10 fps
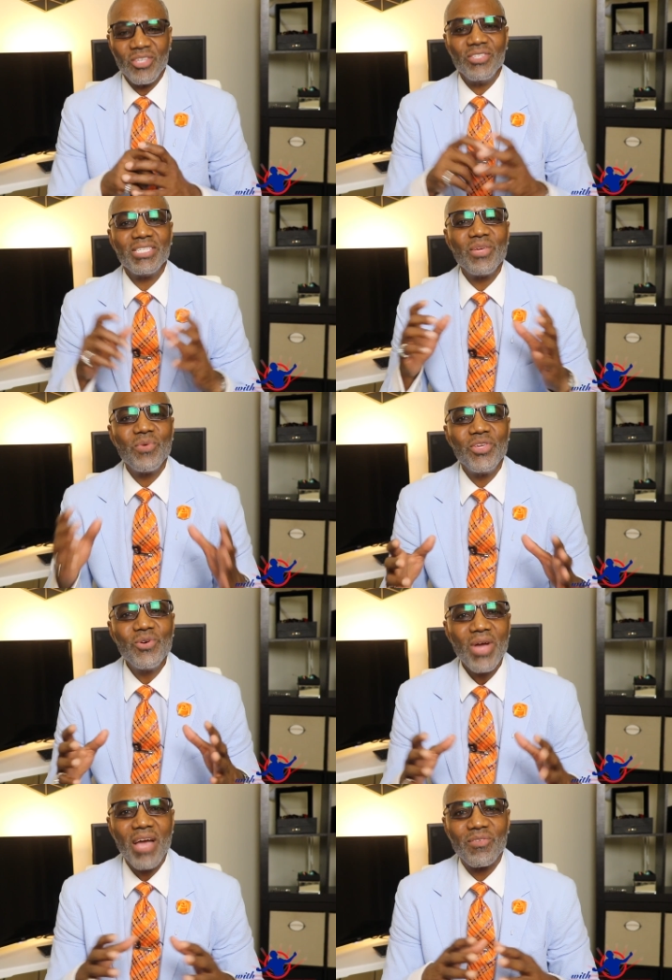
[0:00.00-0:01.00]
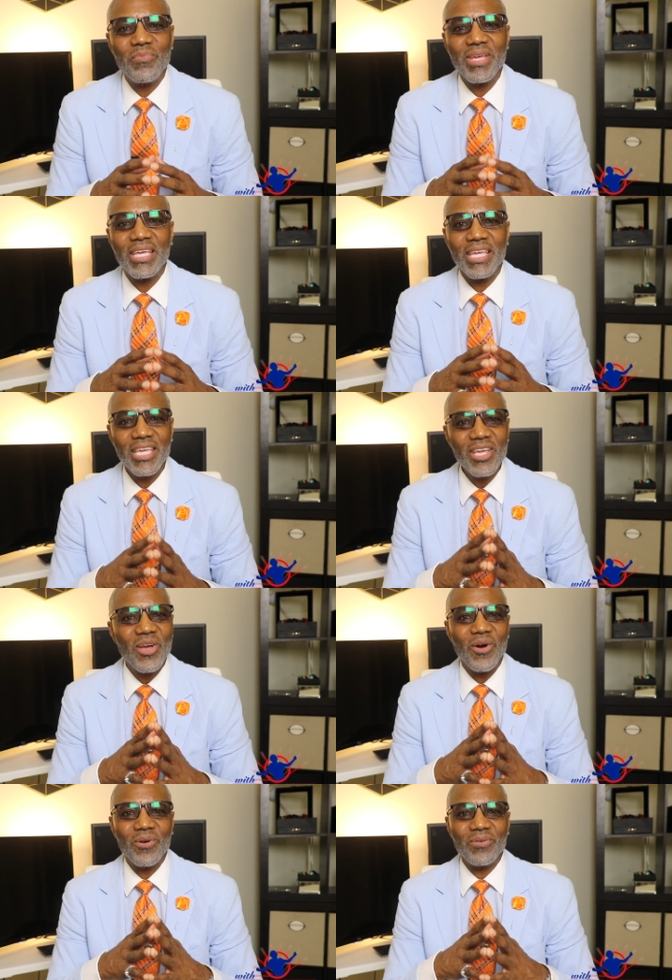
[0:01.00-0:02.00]
You see, when you have a big
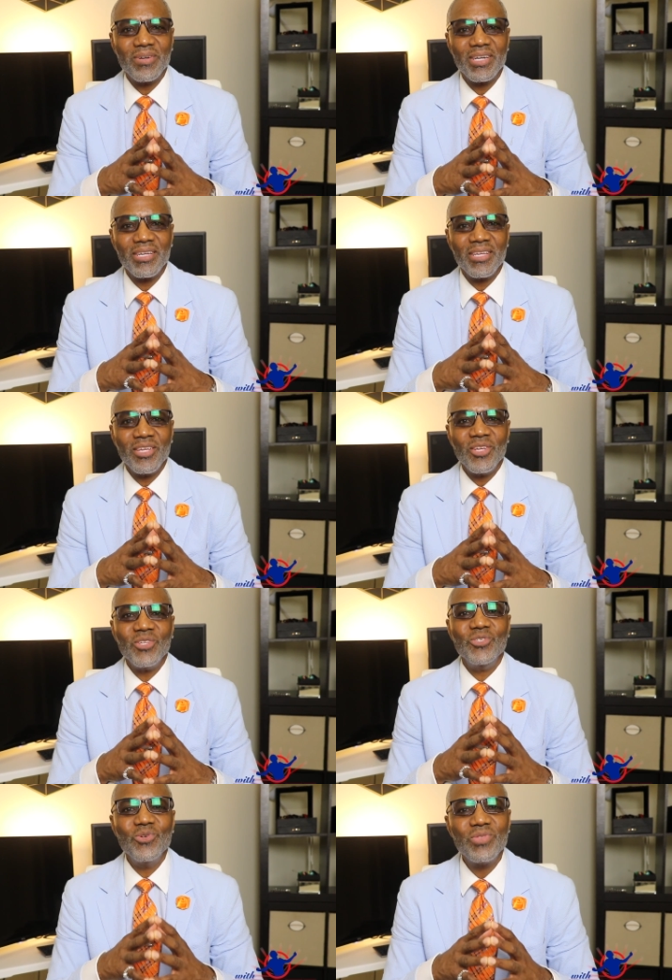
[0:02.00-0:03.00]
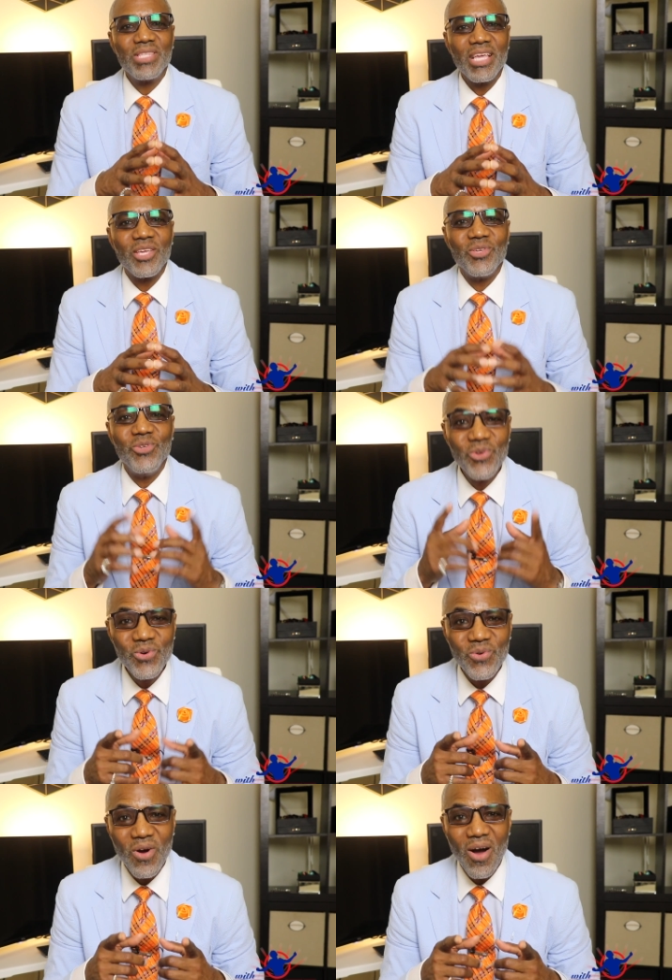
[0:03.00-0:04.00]
ego, you think
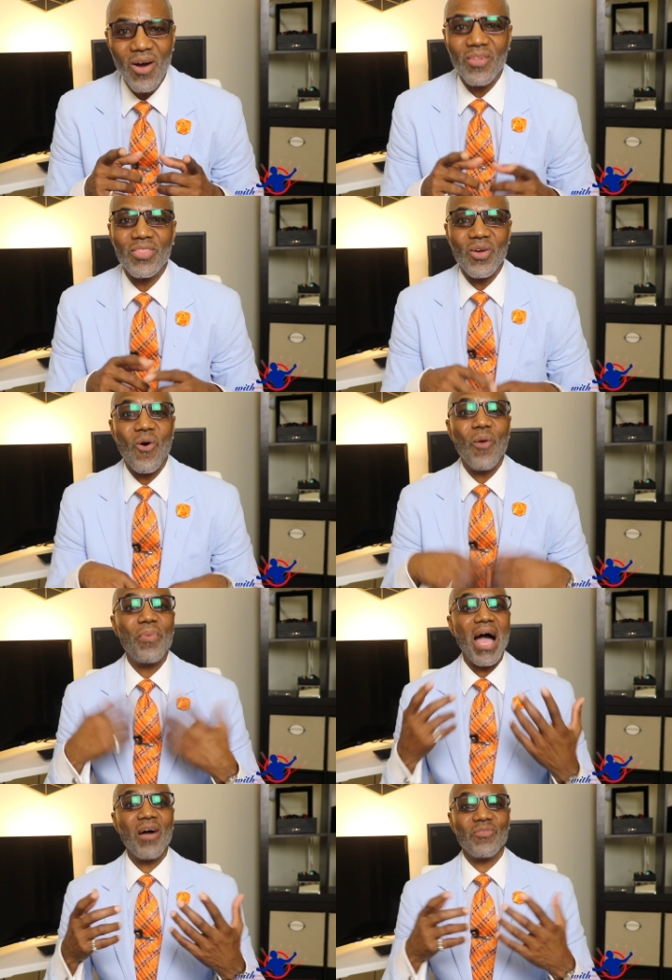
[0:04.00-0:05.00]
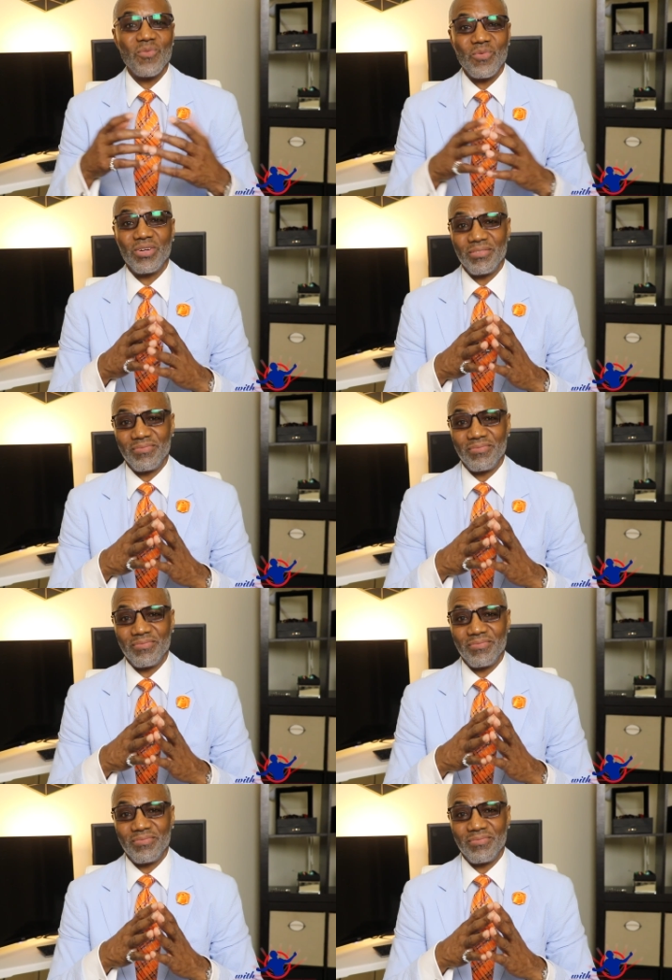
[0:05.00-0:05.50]
you are the all powerful one.